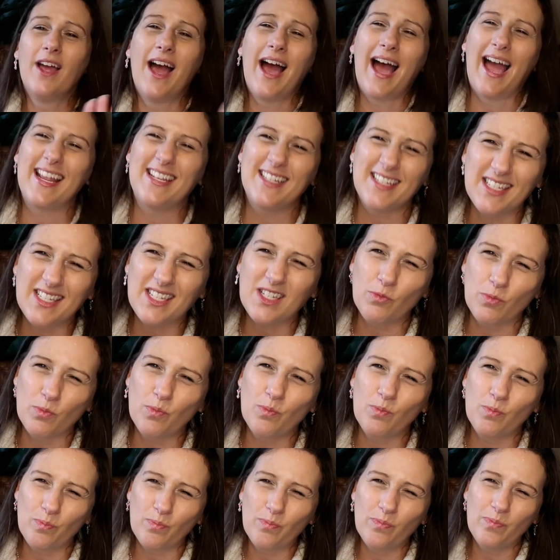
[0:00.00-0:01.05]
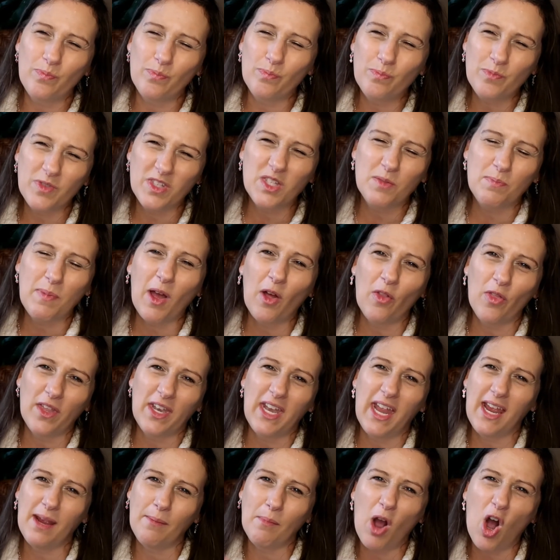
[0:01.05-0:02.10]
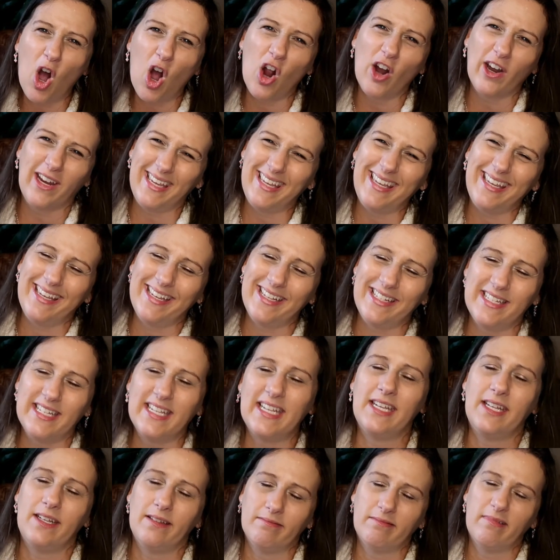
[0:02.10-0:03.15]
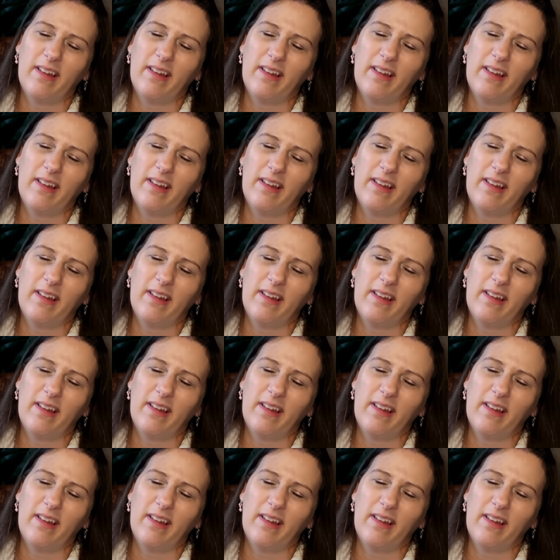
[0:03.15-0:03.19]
I just spelled the name R-E-E-D.